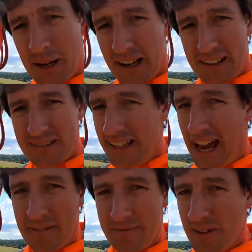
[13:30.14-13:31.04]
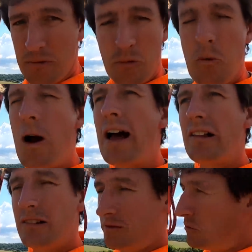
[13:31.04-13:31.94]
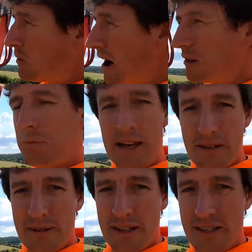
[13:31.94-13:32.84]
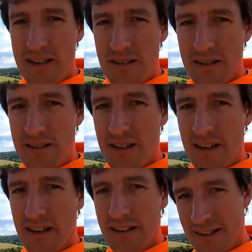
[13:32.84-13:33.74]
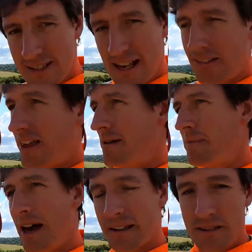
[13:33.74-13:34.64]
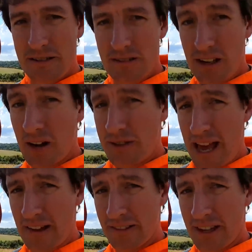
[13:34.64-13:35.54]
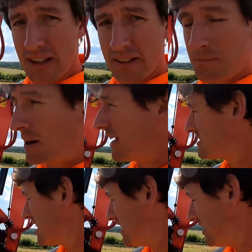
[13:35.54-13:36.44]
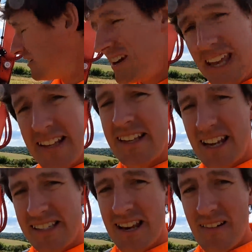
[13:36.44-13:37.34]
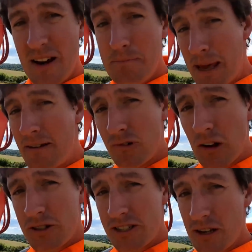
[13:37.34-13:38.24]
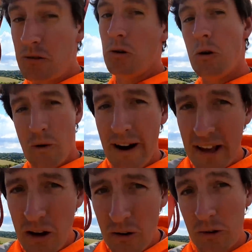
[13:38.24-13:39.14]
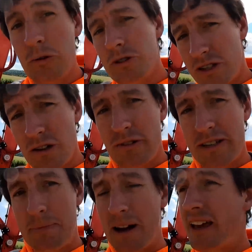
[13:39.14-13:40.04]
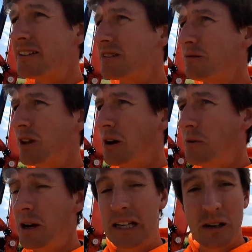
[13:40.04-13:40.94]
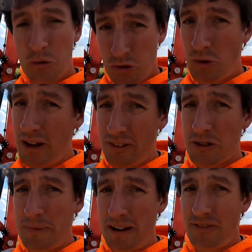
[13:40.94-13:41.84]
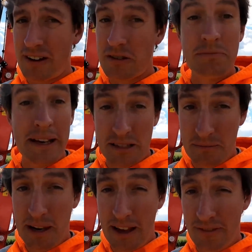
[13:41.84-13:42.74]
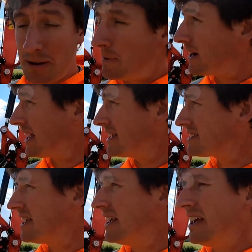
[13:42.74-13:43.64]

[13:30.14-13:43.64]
But yeah, well pleased with the decision to sell them and go down the buckets. They don't need to necessarily be Rototilt or Werencon or steel wrist buckets, although all three of those manufacturers make some lovely buckets.